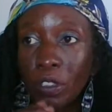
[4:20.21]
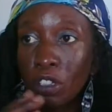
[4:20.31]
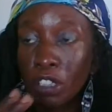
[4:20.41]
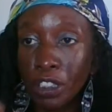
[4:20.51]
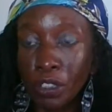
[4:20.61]

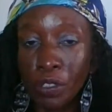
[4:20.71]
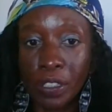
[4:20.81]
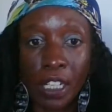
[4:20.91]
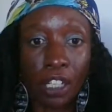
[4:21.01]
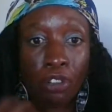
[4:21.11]
crystals
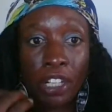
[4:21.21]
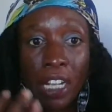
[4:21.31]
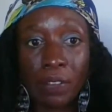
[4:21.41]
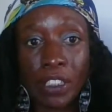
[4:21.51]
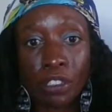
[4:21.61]
like green
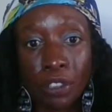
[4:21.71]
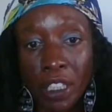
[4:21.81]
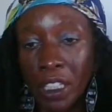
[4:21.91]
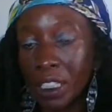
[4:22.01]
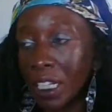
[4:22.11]

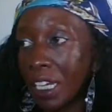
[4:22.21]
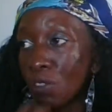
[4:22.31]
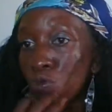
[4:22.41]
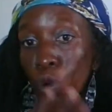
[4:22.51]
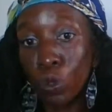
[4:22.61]
aventurine
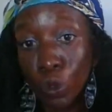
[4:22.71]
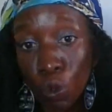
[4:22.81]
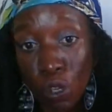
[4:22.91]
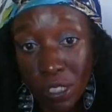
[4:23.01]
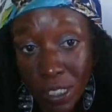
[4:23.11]
and rose
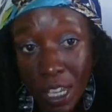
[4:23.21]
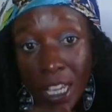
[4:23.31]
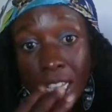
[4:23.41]
quartz